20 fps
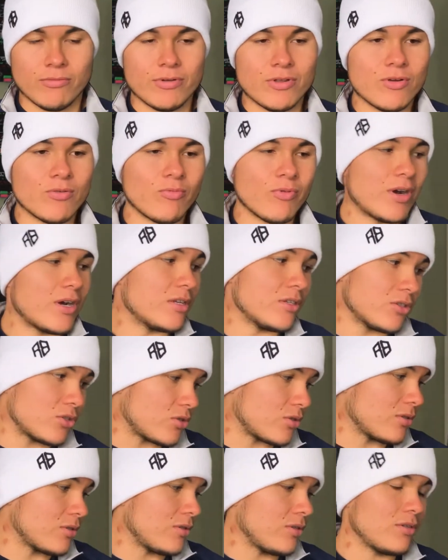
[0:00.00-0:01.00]
you're wearing
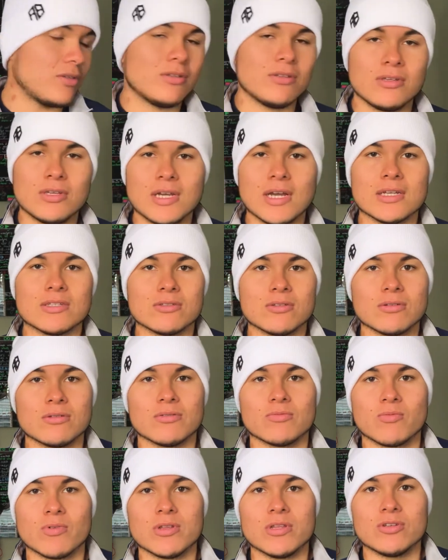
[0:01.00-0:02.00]
this, you guys know the
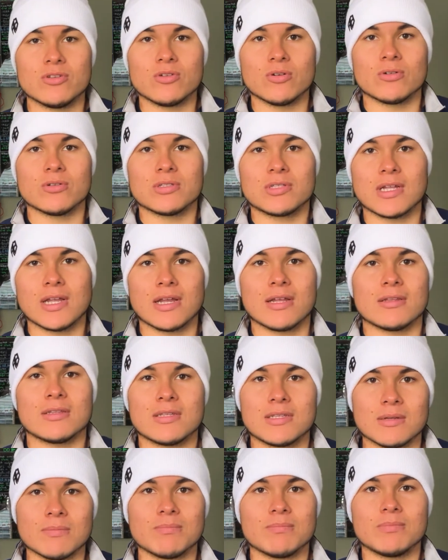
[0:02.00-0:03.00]
running shorts that
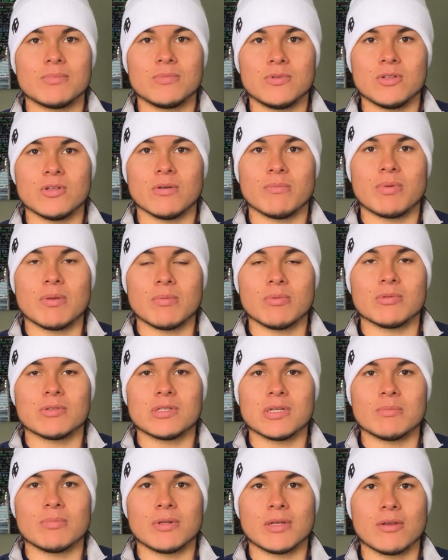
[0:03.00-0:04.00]
people
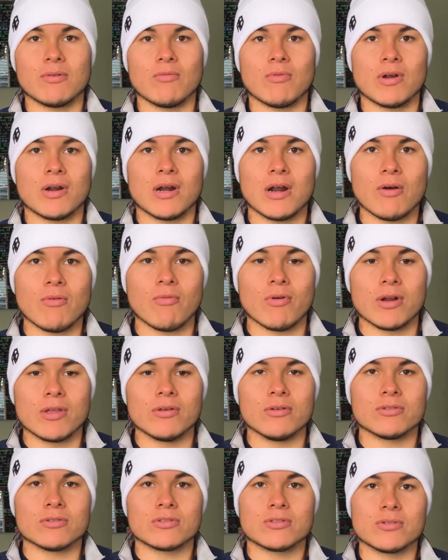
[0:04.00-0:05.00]
typically wear. I wear
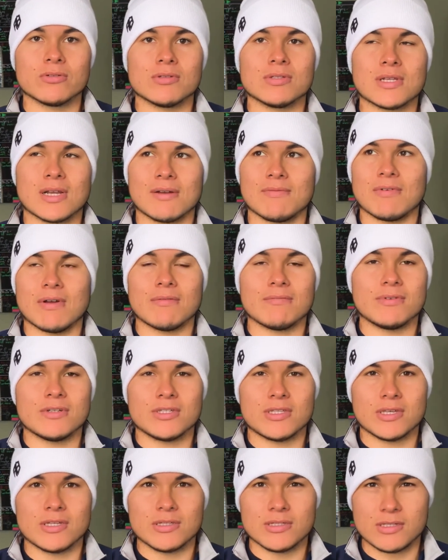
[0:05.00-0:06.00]
those too, like 5-inch
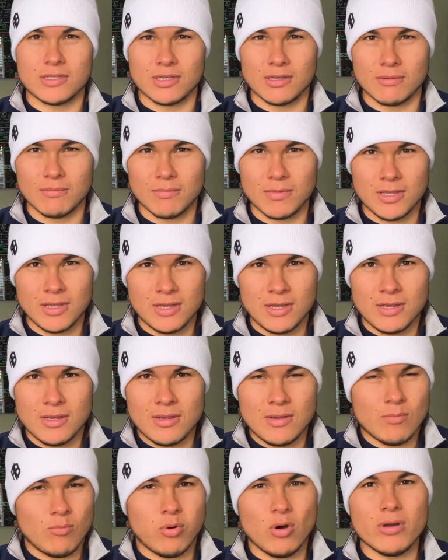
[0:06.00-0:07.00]
inseam.
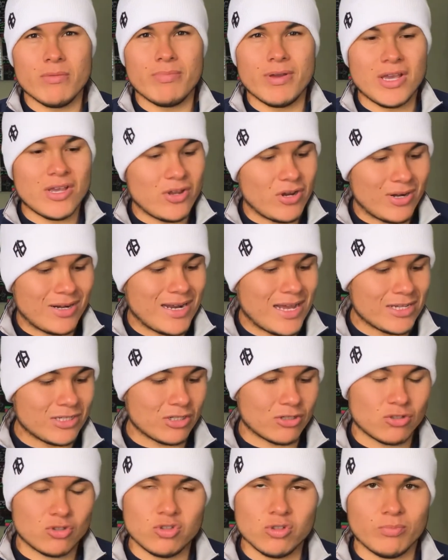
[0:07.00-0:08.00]
Point being, your legs are
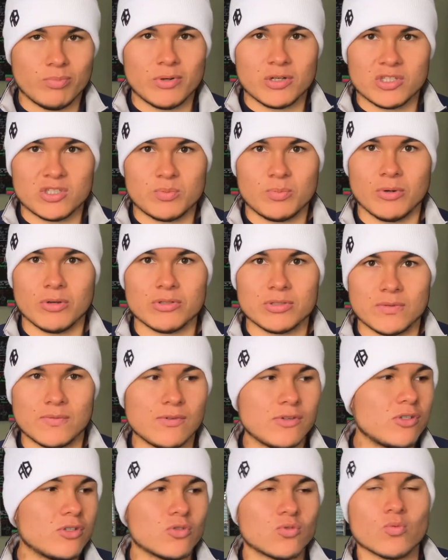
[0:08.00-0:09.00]
super exposed if you
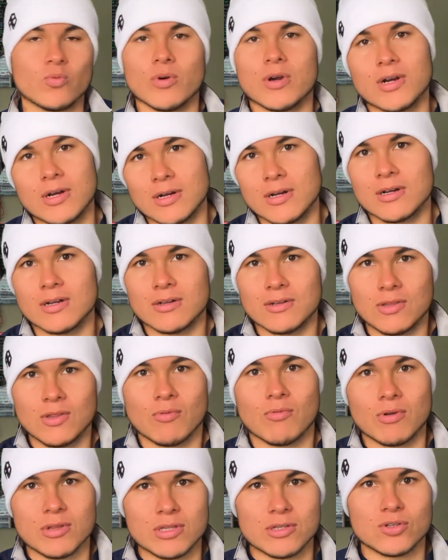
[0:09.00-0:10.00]
just wear the
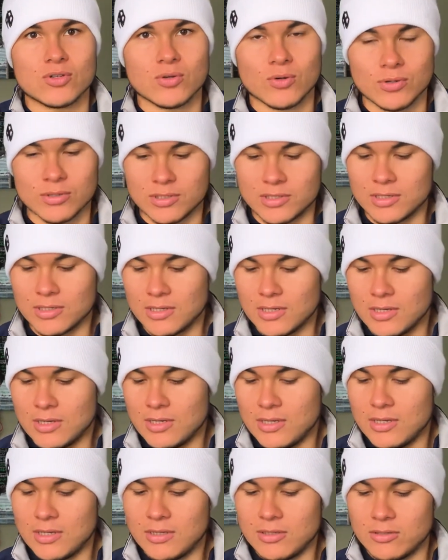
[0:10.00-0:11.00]
running shorts.
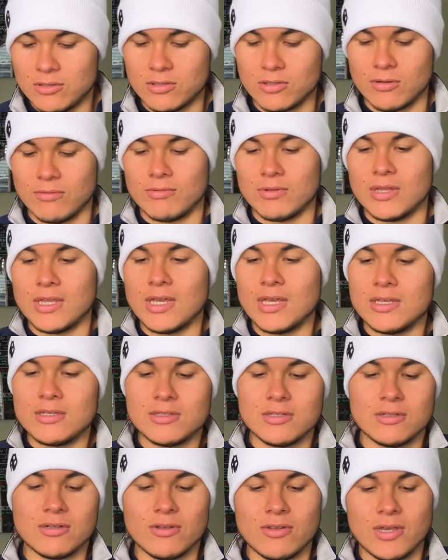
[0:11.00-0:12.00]
So with these,
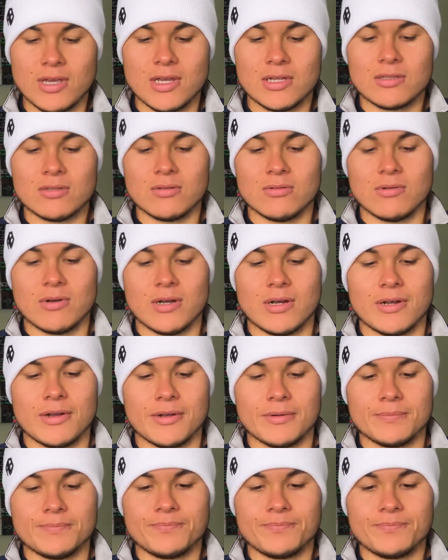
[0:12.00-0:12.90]
you get to